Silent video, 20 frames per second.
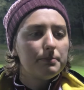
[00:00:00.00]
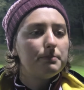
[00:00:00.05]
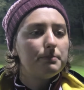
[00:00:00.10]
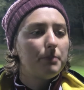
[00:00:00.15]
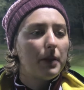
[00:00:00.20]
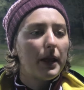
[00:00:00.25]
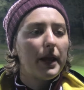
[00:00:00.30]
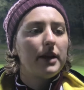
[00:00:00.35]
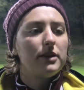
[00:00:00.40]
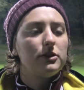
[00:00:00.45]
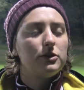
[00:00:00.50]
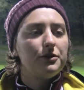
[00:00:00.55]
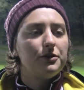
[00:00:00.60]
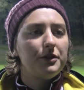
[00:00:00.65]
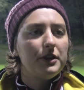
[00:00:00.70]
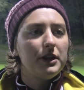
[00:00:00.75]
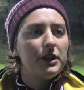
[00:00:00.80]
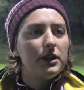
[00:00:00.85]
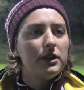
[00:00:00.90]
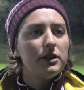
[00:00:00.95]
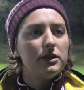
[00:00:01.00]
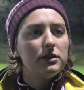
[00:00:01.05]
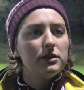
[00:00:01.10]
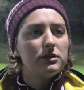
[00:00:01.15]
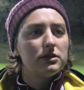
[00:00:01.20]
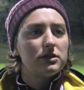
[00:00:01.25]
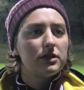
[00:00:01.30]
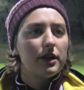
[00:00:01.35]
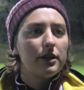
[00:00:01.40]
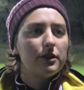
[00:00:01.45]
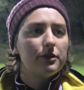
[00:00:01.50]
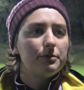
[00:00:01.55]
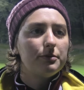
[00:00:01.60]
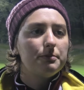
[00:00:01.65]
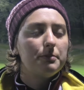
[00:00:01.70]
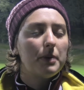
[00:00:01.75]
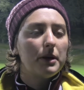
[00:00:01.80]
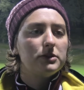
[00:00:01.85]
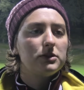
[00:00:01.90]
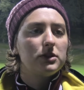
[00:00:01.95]
playing to feet instead of
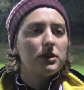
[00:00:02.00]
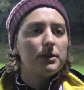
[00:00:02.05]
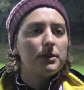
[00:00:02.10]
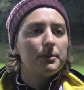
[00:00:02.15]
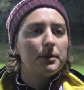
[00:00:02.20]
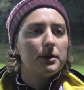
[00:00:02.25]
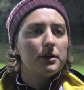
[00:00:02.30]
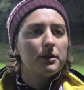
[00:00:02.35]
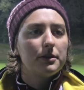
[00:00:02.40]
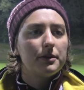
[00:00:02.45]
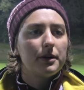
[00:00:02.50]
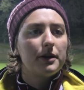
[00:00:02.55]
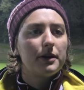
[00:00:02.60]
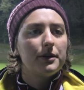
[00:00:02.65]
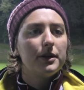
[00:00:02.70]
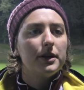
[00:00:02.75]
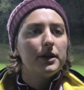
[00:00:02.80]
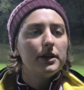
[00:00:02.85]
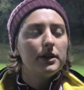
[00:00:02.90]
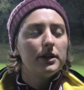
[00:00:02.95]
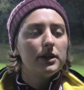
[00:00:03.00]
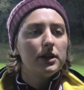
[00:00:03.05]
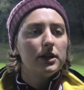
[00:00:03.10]
bouncing the ball around.